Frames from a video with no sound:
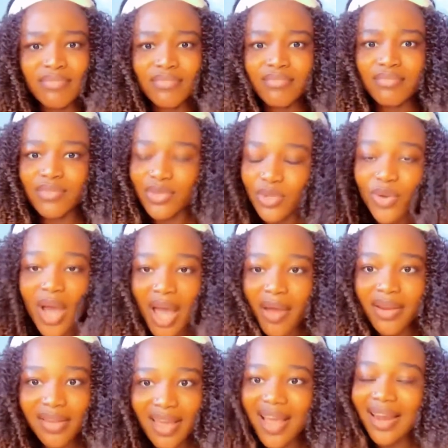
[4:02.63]

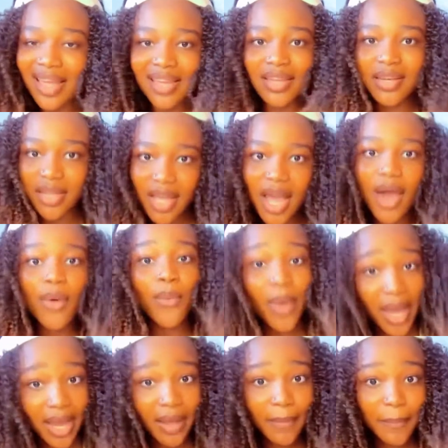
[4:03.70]
They are
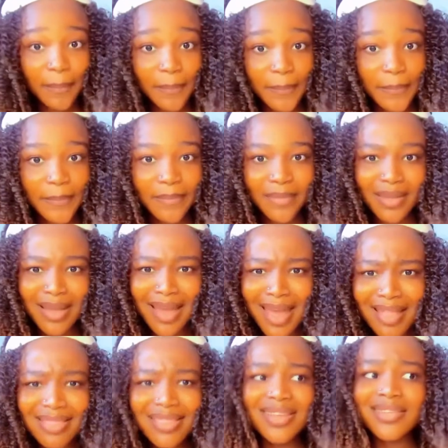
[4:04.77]
aware
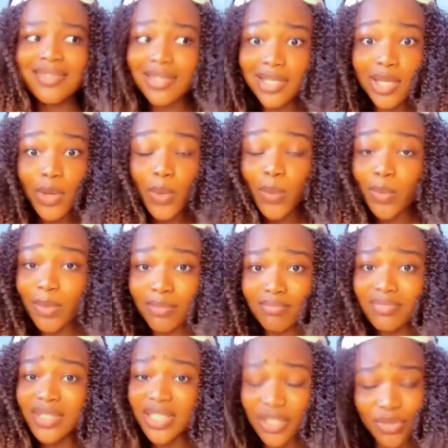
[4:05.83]
and they still
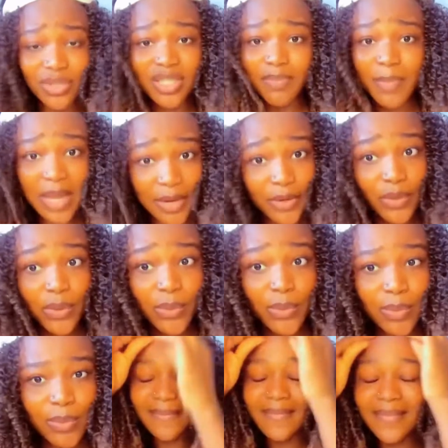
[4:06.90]
disrespect you.
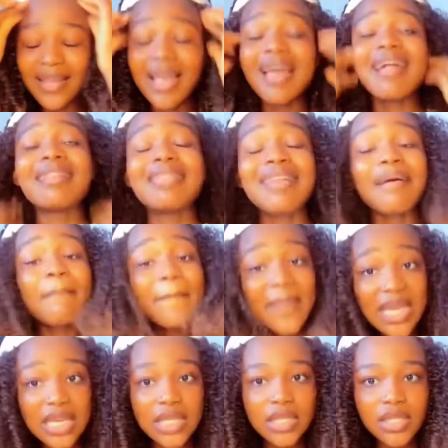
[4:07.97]
That
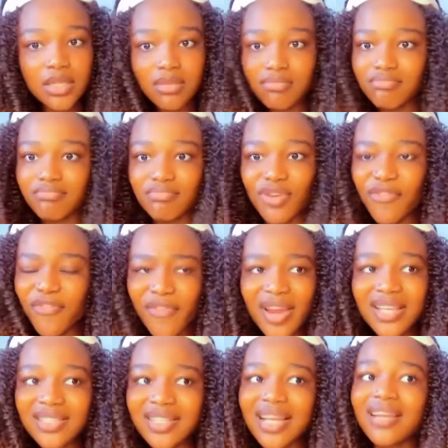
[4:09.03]
means your
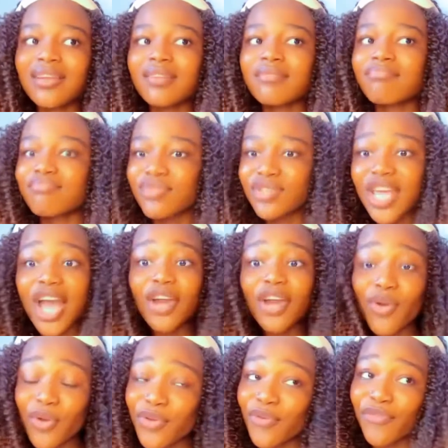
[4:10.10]
friends, that they are
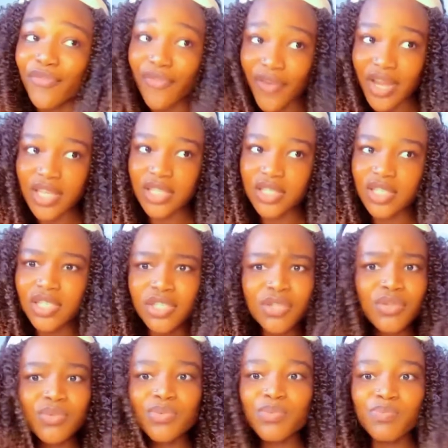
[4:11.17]
not your friends, they
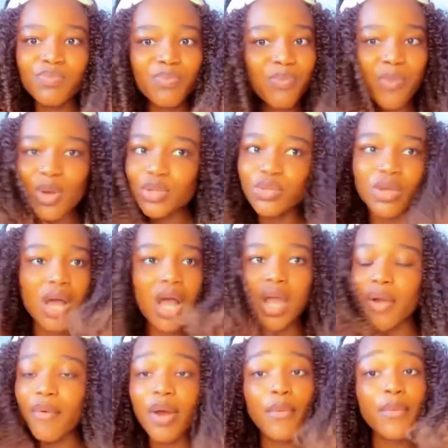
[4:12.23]
just want to hang
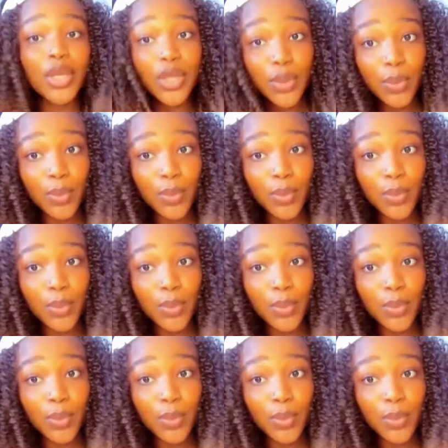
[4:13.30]
around with you.